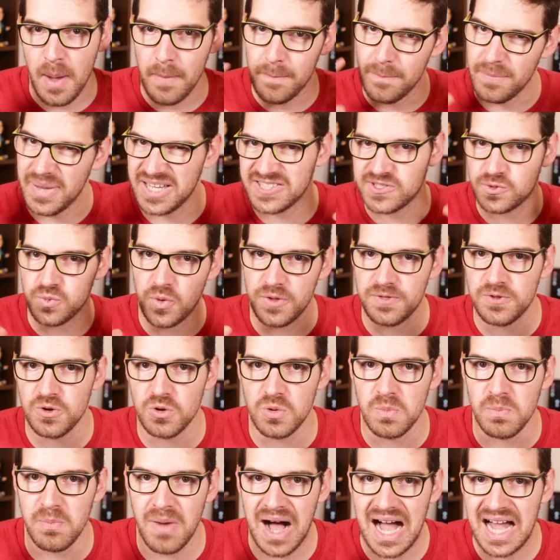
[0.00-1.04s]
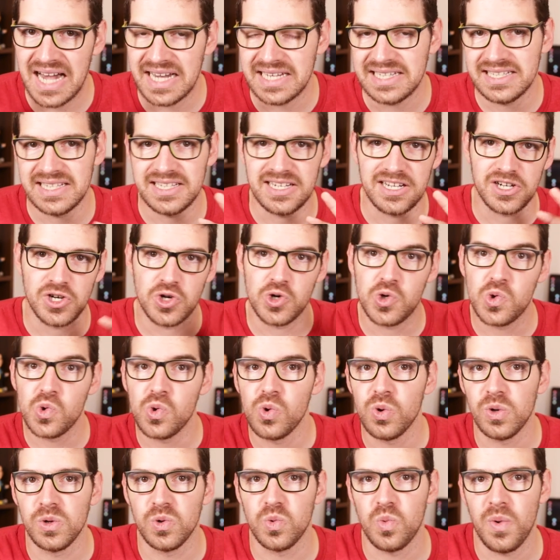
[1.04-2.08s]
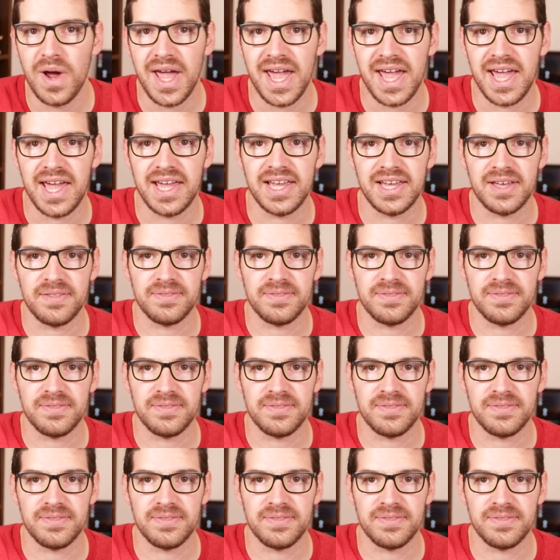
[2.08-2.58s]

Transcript: mess with your mind in a cool way,